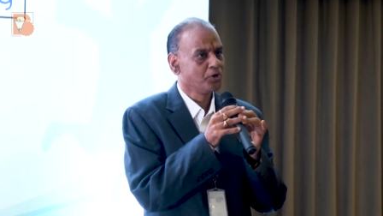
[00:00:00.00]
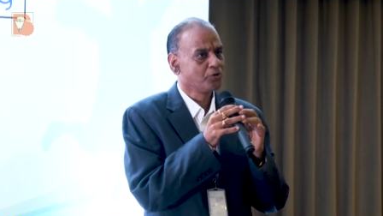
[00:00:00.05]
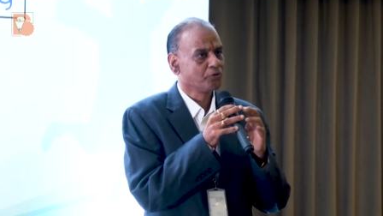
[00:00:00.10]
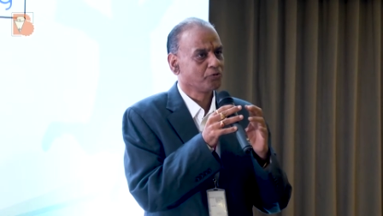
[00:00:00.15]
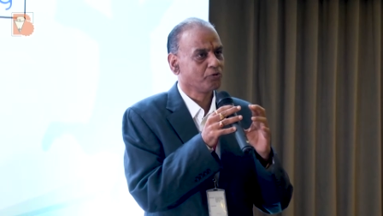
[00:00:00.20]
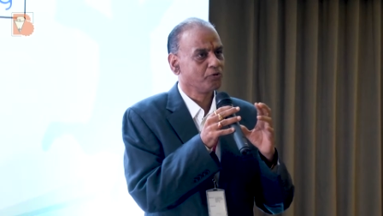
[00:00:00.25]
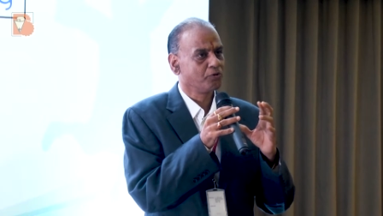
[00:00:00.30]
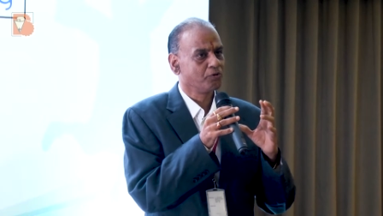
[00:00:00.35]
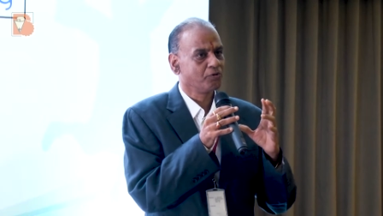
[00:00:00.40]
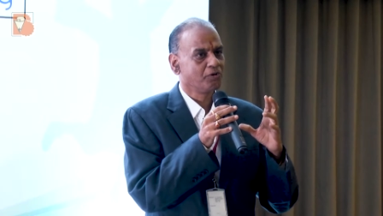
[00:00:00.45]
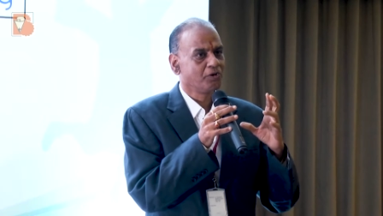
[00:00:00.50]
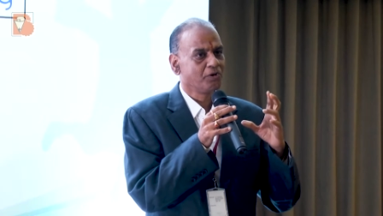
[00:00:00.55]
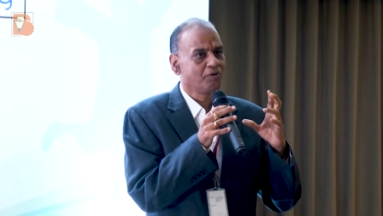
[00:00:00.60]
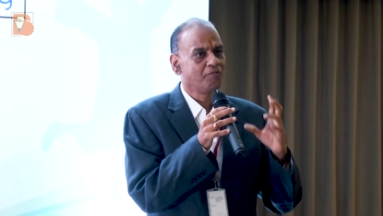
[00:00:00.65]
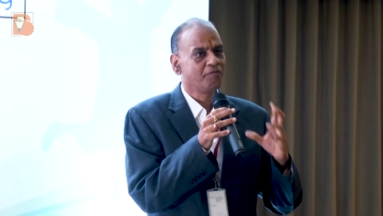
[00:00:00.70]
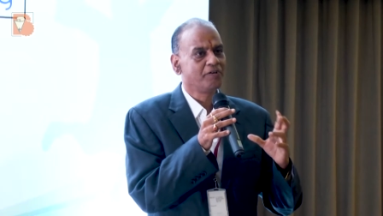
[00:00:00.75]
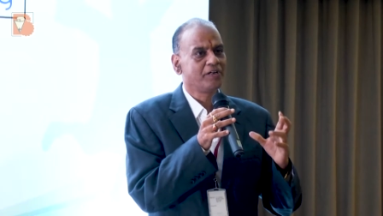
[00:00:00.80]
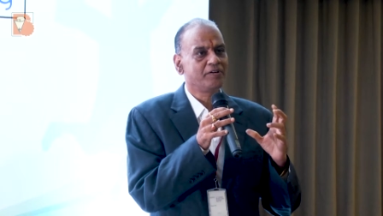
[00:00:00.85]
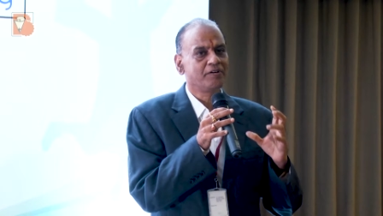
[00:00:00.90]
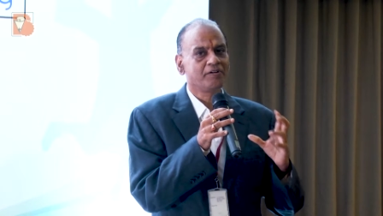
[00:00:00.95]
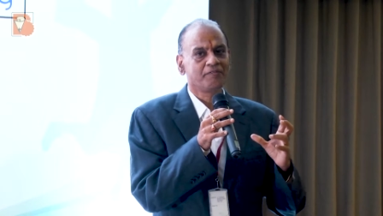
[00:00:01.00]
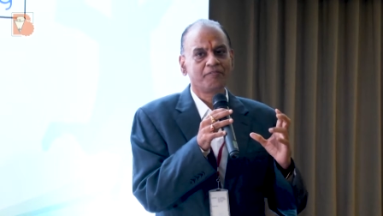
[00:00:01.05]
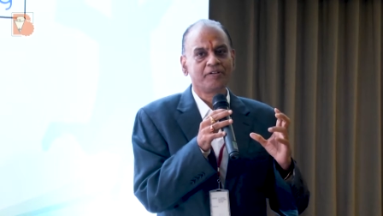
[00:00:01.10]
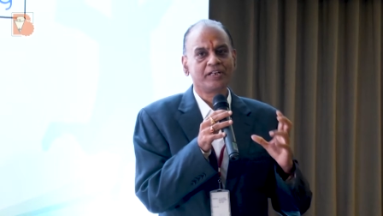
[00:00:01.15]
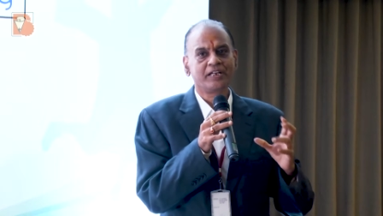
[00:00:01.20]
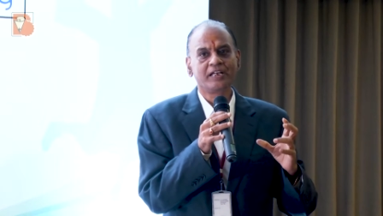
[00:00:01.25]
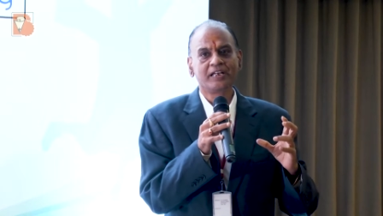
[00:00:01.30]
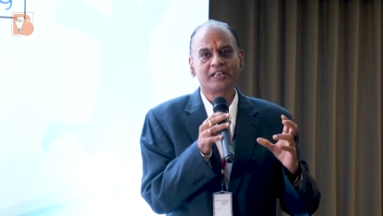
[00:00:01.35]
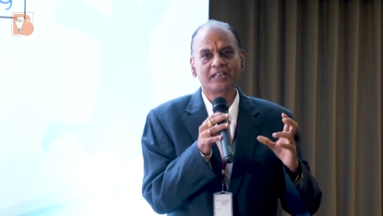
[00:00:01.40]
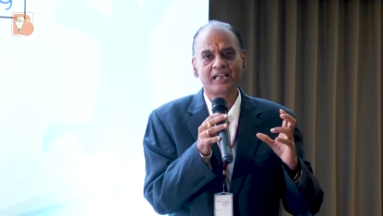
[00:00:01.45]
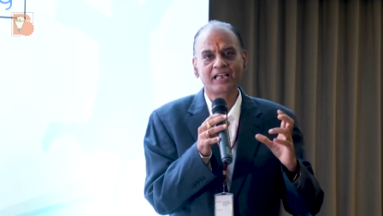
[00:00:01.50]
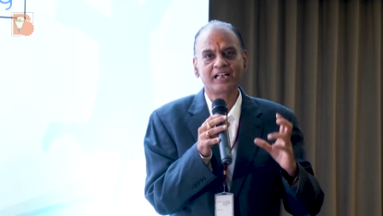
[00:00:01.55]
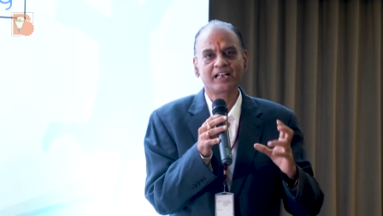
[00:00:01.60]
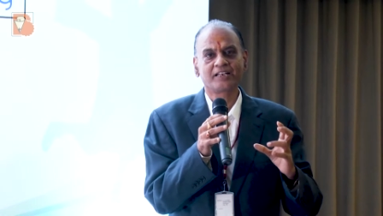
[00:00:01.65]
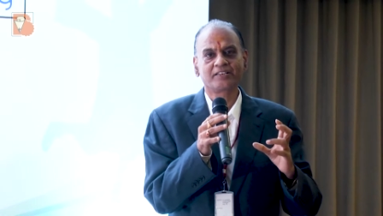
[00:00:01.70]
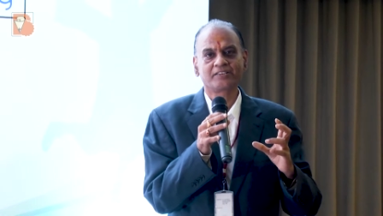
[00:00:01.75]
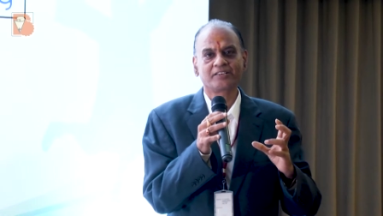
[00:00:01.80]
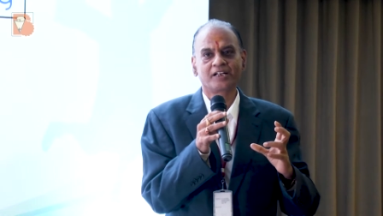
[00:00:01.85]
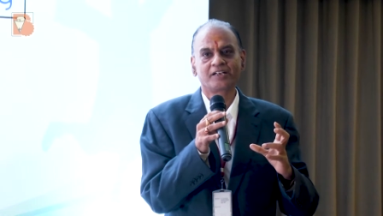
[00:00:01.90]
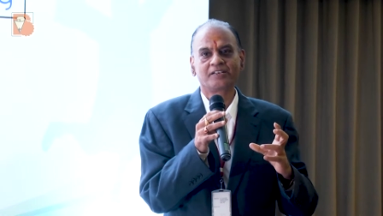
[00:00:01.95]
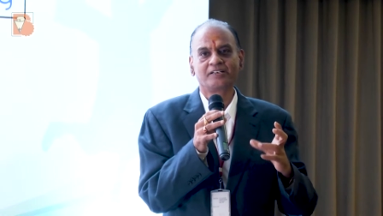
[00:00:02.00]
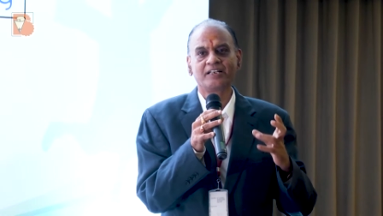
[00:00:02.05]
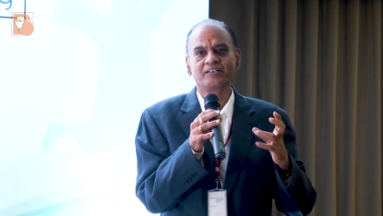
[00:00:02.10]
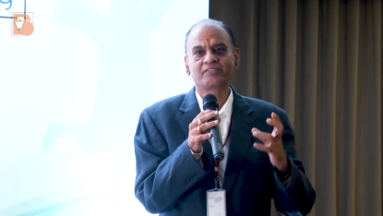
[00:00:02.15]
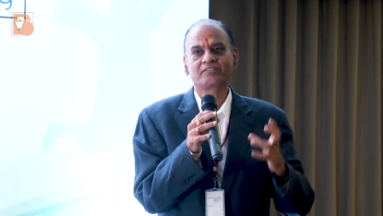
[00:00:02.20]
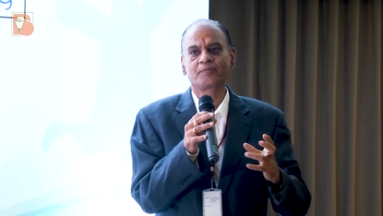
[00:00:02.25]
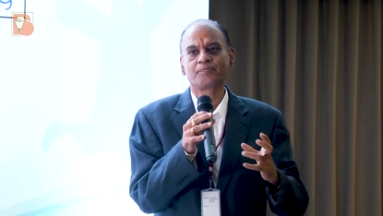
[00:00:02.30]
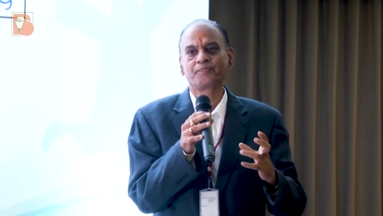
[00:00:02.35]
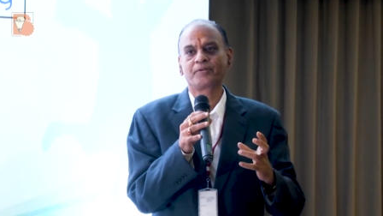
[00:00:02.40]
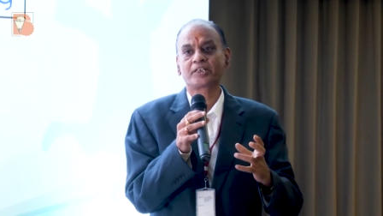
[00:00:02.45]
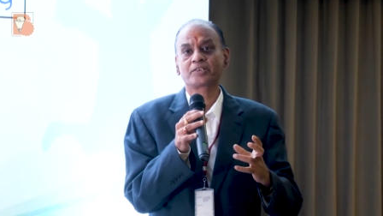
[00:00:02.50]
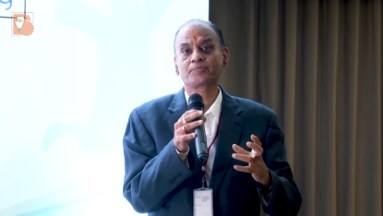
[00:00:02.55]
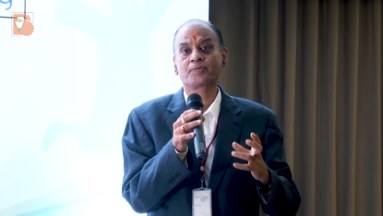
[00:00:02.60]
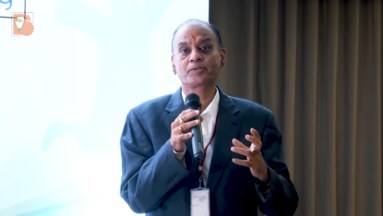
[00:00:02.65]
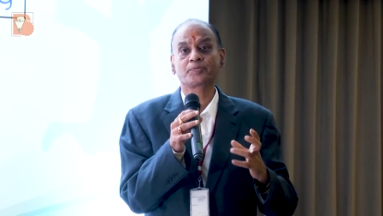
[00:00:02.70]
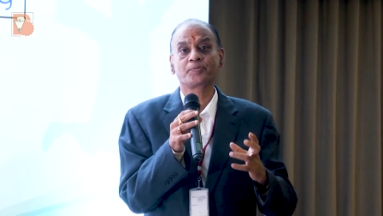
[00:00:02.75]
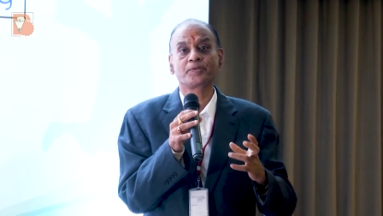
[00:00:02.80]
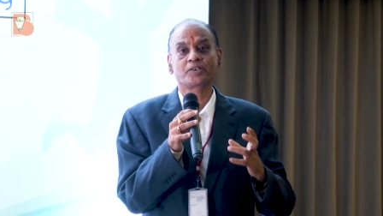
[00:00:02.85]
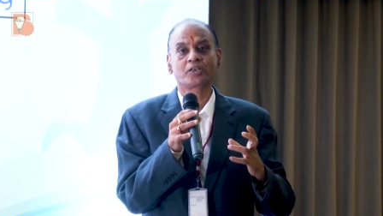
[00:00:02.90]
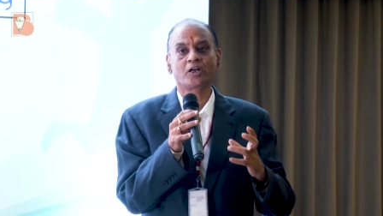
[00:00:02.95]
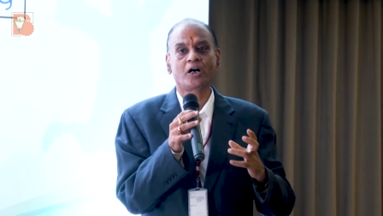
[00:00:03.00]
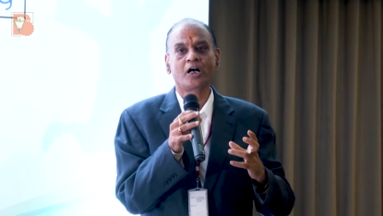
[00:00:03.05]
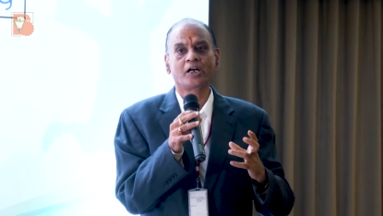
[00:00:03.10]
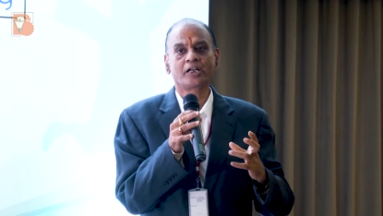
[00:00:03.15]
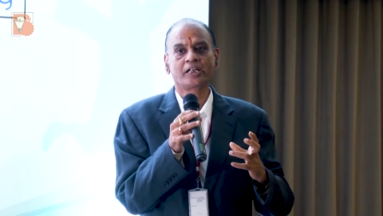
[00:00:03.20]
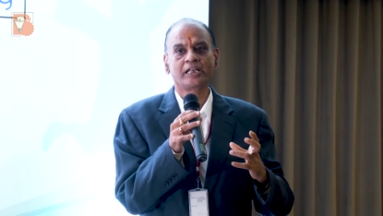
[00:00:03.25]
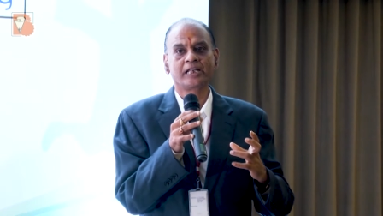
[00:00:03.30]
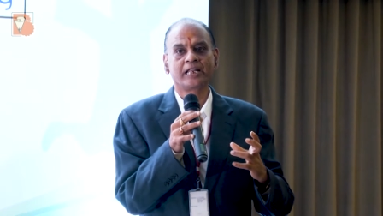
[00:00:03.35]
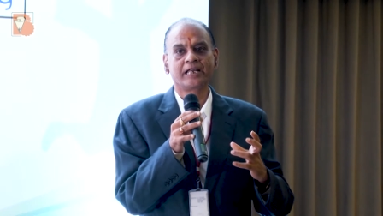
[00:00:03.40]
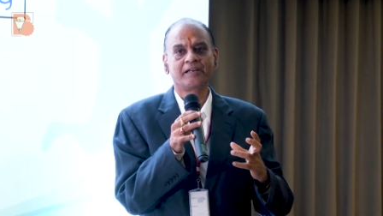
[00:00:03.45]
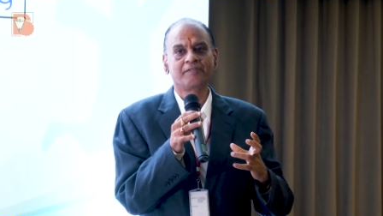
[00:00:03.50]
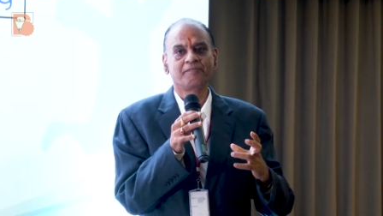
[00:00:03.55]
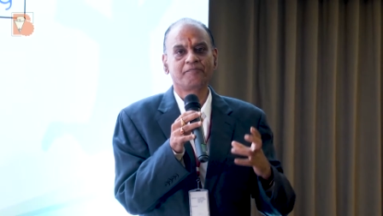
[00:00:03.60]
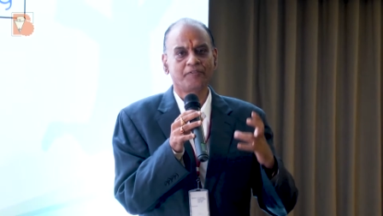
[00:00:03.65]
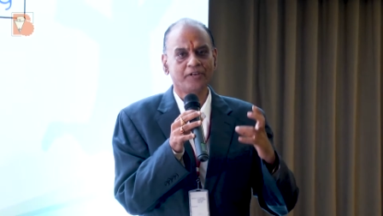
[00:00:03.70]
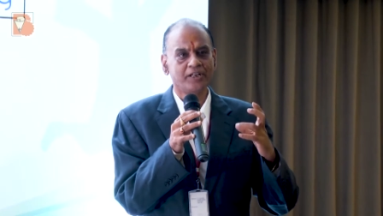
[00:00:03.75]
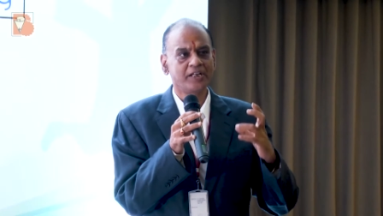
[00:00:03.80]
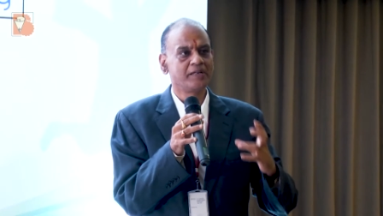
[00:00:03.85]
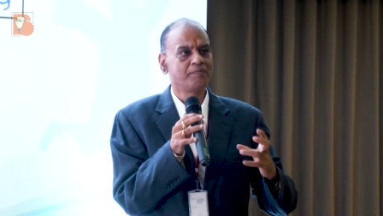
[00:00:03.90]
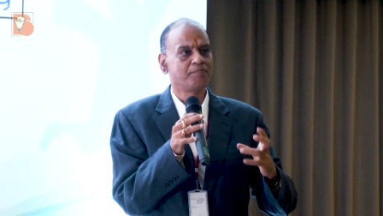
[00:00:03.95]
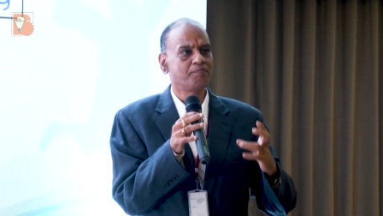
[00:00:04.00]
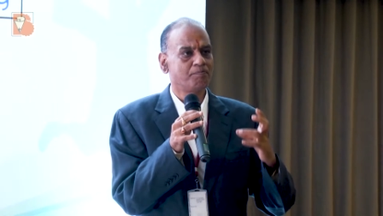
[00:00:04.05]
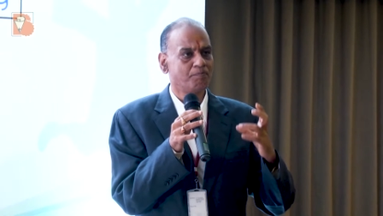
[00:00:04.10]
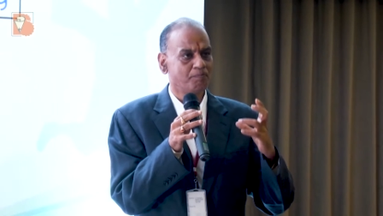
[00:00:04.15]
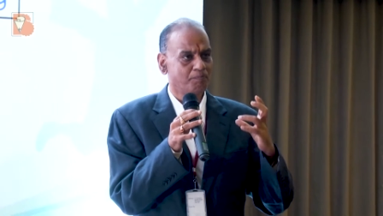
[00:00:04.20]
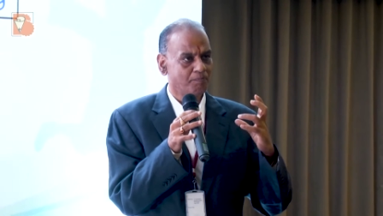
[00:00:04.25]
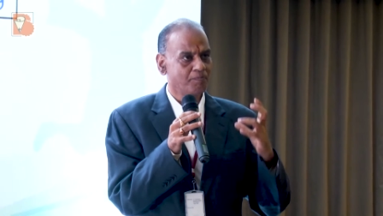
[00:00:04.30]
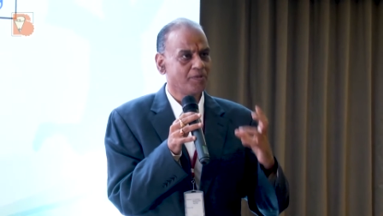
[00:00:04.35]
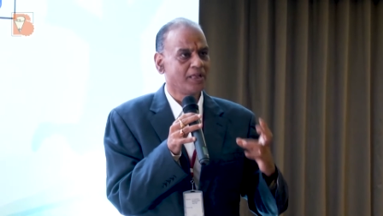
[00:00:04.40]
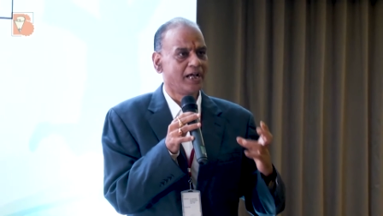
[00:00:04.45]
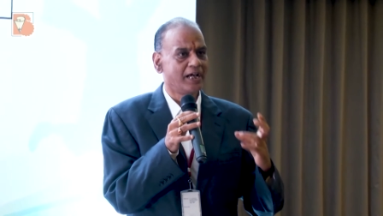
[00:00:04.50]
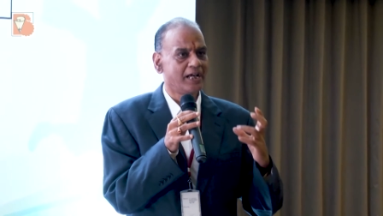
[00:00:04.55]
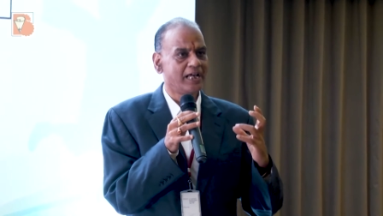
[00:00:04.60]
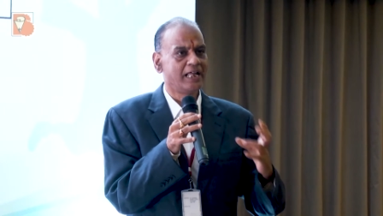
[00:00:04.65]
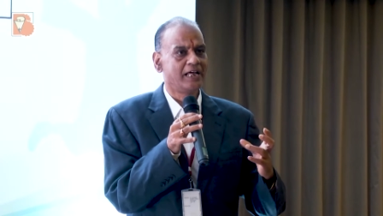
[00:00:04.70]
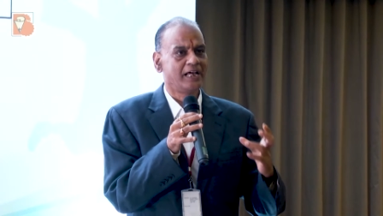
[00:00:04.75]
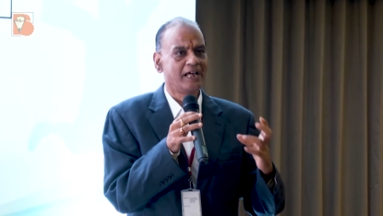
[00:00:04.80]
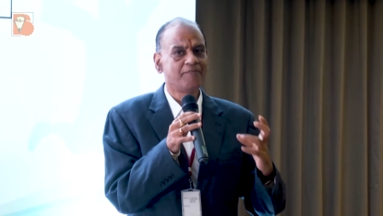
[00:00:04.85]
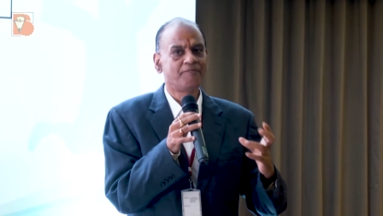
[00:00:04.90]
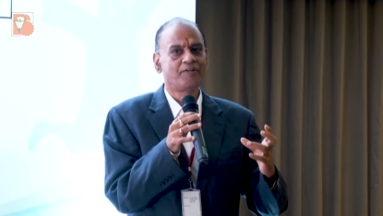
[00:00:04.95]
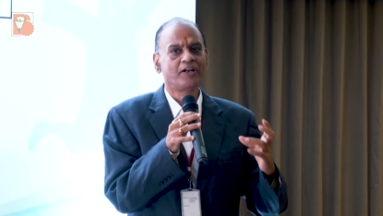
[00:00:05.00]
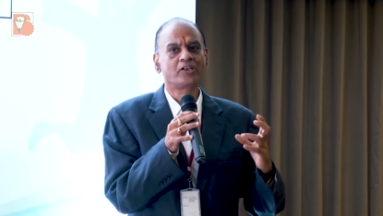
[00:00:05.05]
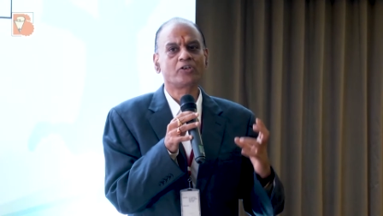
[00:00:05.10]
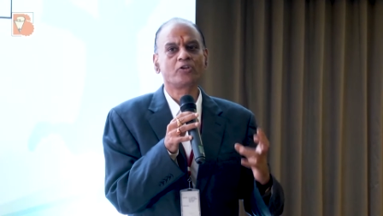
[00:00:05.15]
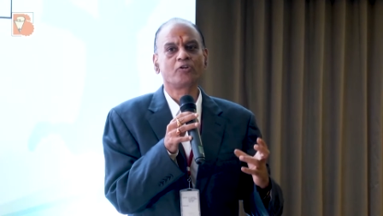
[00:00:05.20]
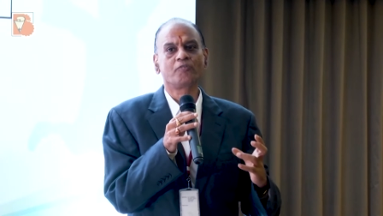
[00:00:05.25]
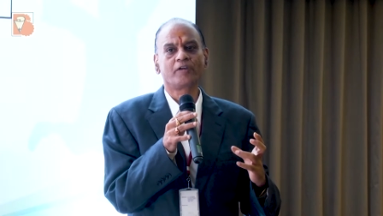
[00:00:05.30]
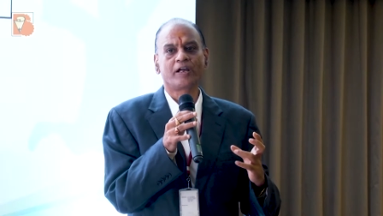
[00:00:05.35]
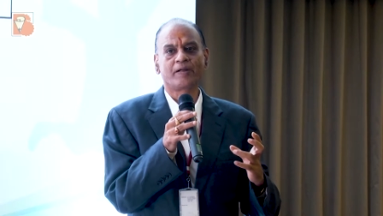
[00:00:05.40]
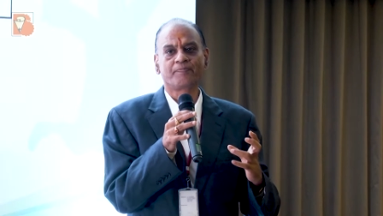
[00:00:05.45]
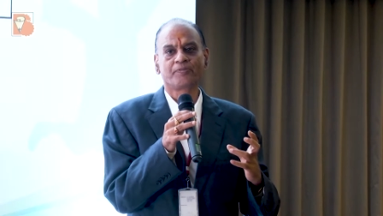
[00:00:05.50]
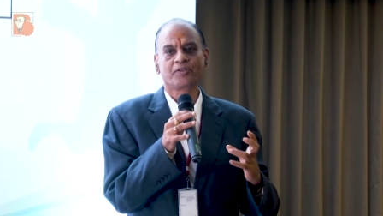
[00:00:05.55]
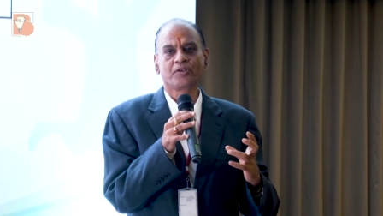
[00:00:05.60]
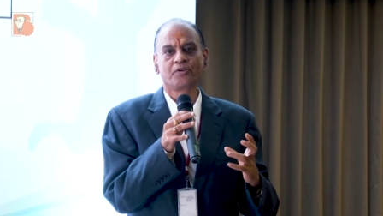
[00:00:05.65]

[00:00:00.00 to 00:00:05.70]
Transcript: So, we, we realize that these subjects must be taught in a very effective way.